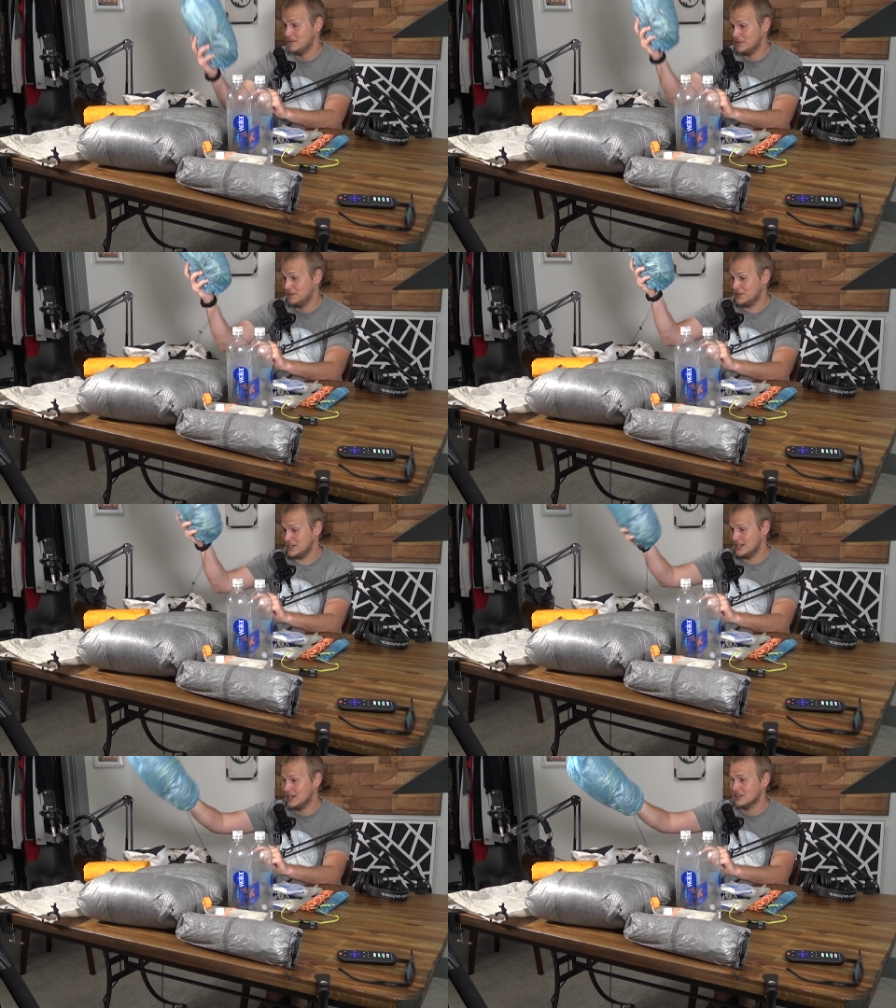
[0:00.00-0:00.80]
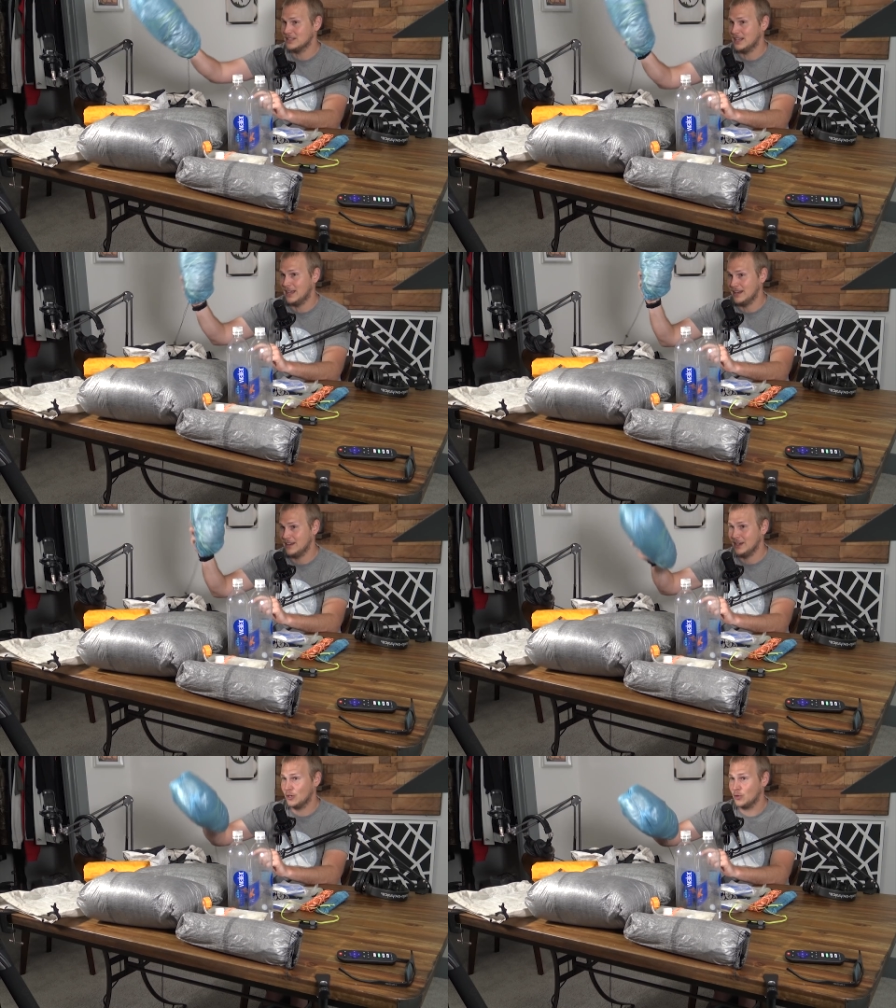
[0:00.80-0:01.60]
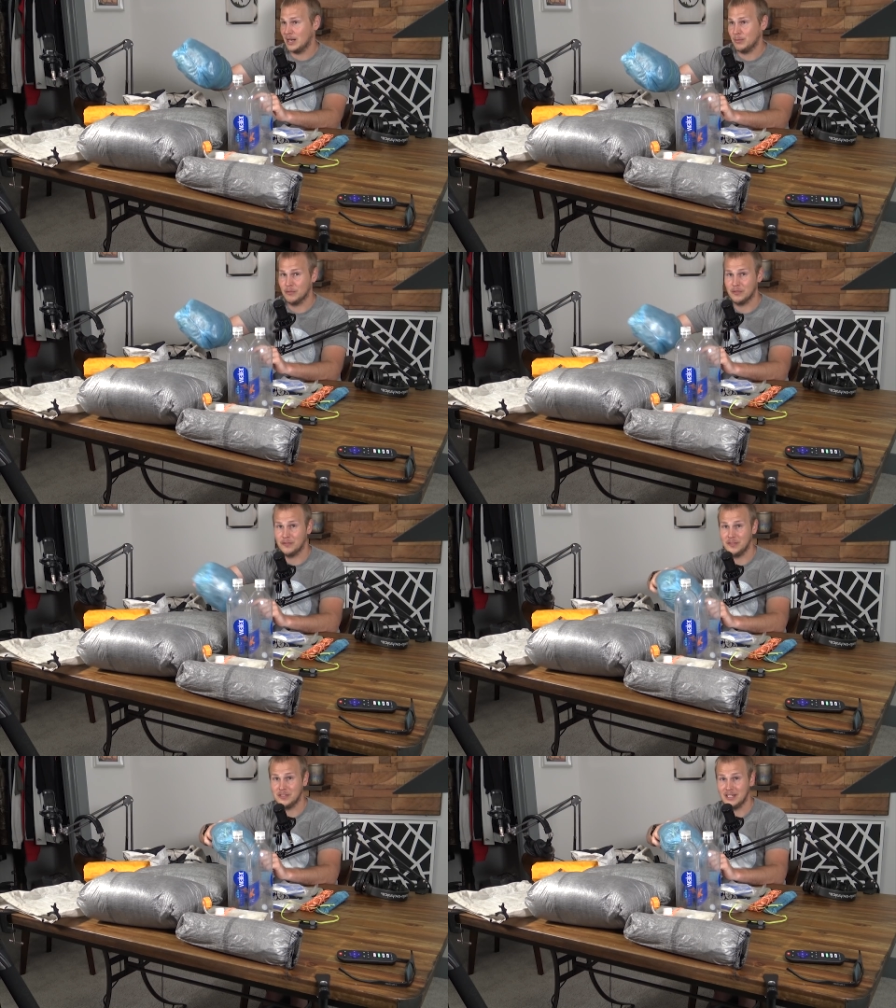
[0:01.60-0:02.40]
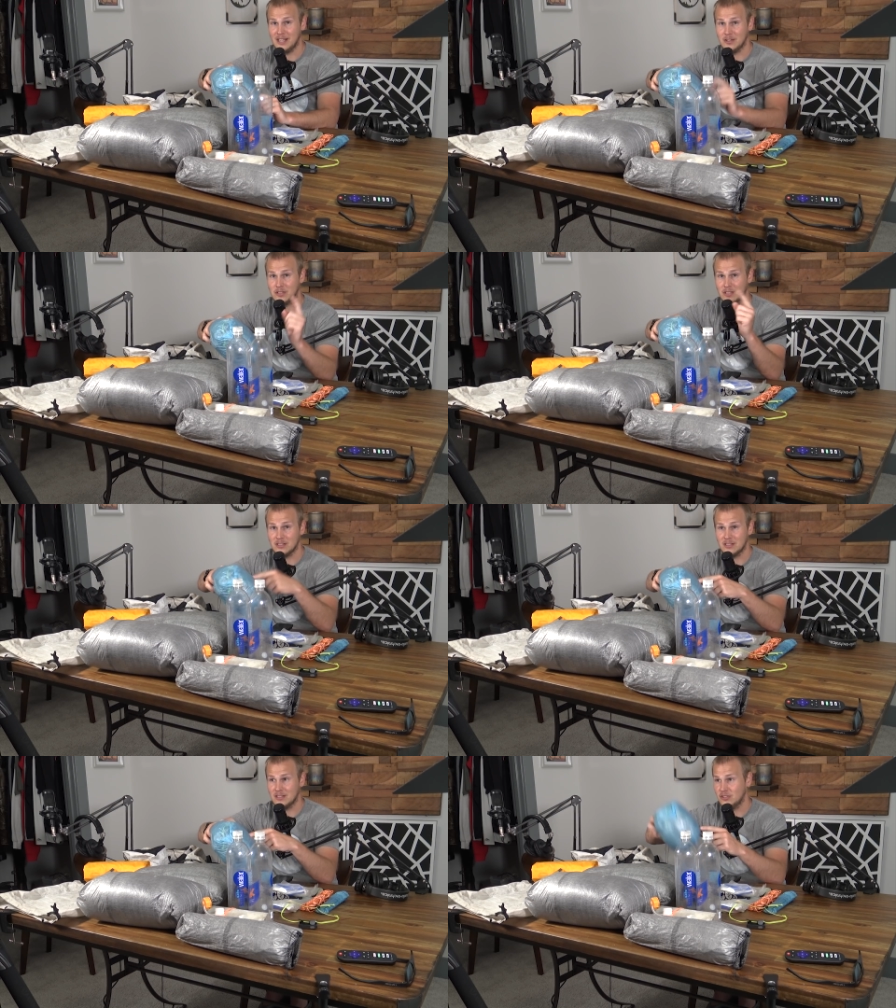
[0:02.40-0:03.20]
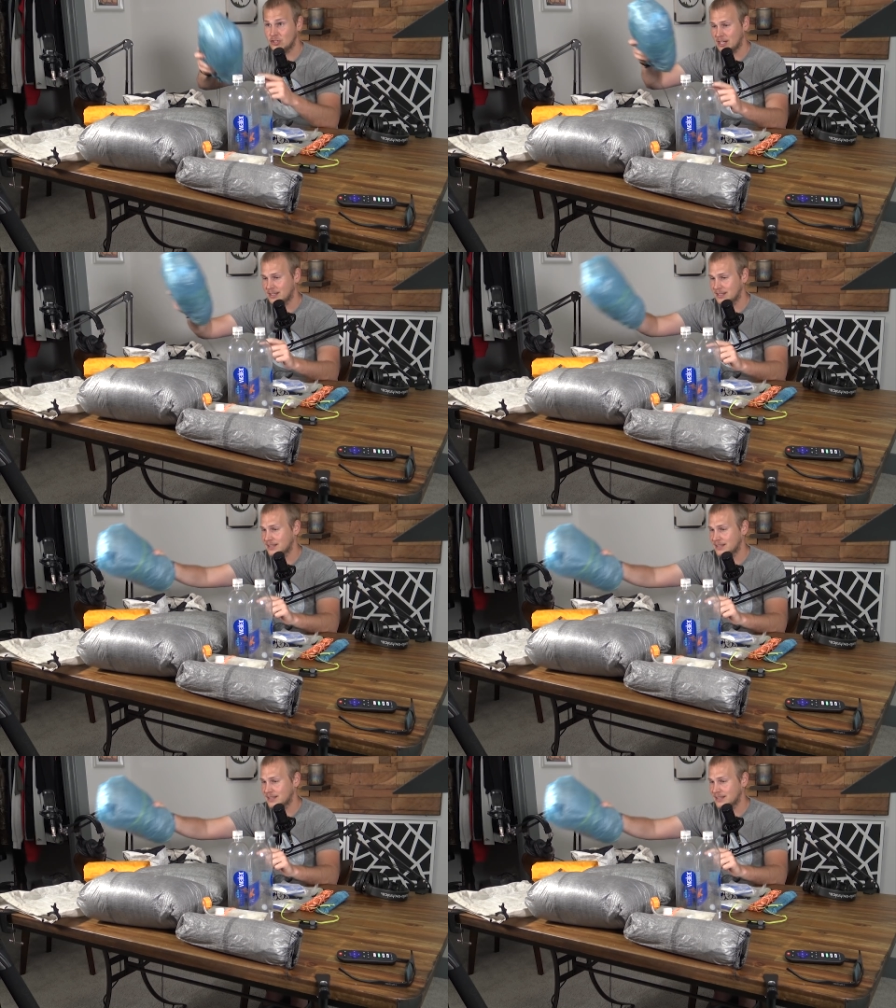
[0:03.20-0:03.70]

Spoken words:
15-ounce tent, incredible for 15 ounces. Check this